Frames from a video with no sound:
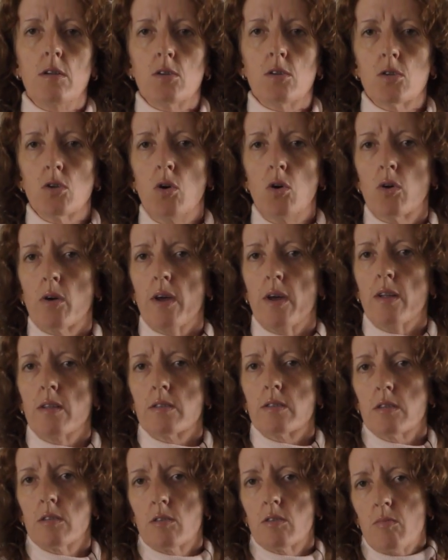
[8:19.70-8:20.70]
just hook
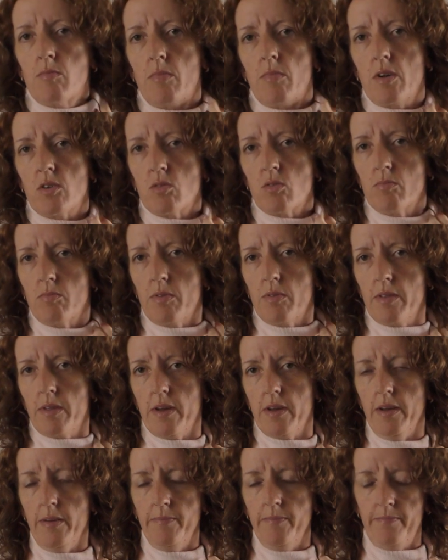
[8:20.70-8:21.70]
it to the top of my jumper
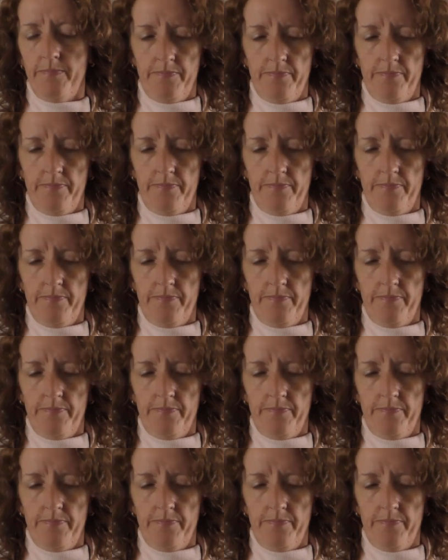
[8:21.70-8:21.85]
there,